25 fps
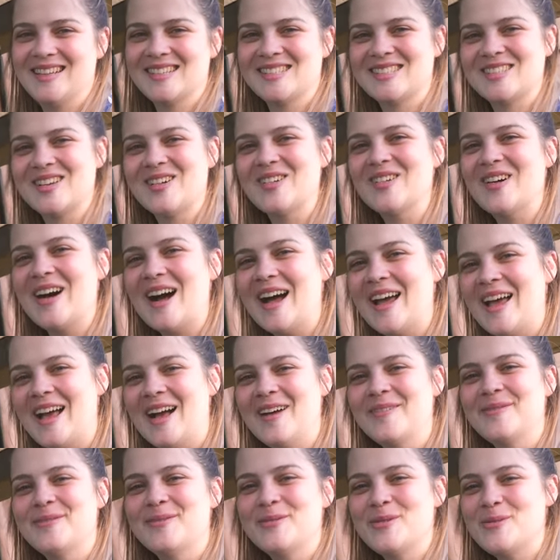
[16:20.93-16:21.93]
So I
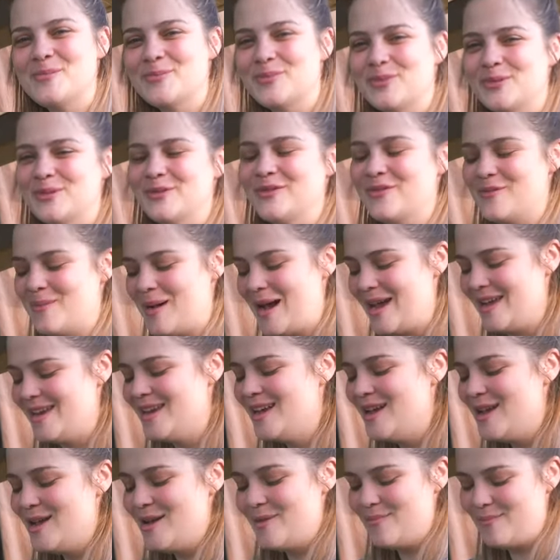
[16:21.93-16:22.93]
have to improve my
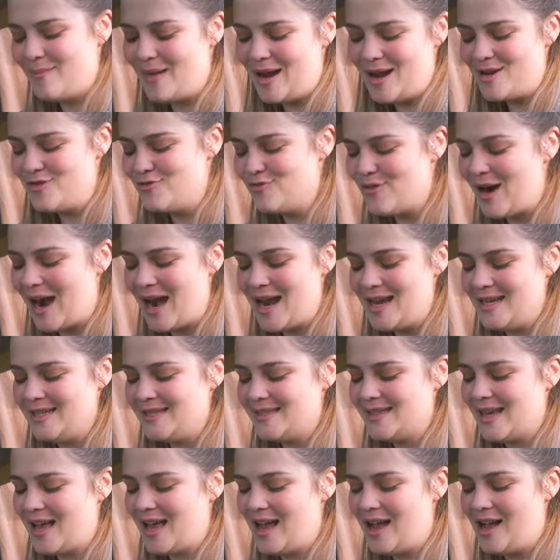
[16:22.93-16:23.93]

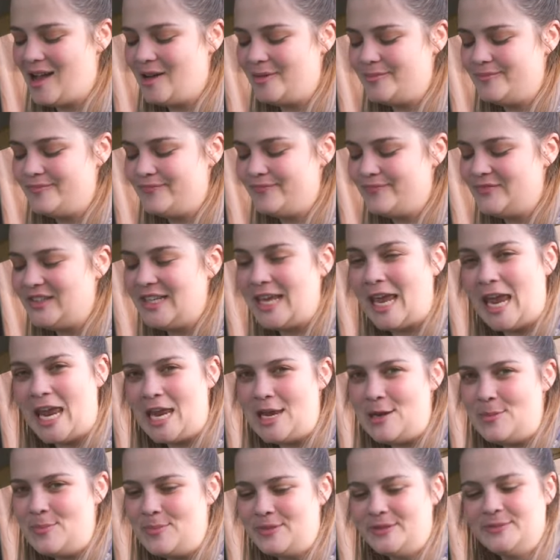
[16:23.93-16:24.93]
rice
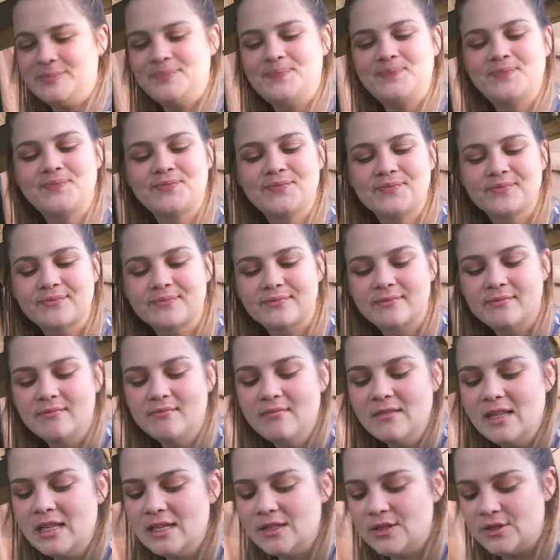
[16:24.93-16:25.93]
game.
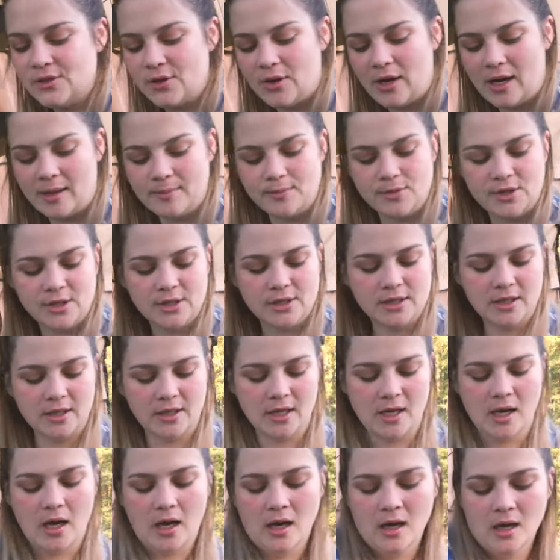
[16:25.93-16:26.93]
So I'm just
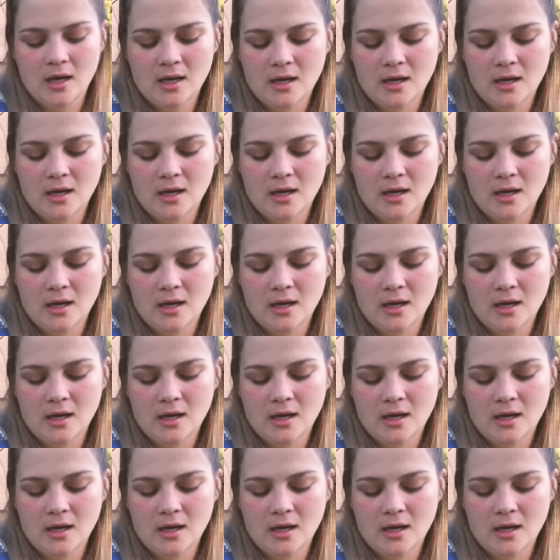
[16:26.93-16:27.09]
gonna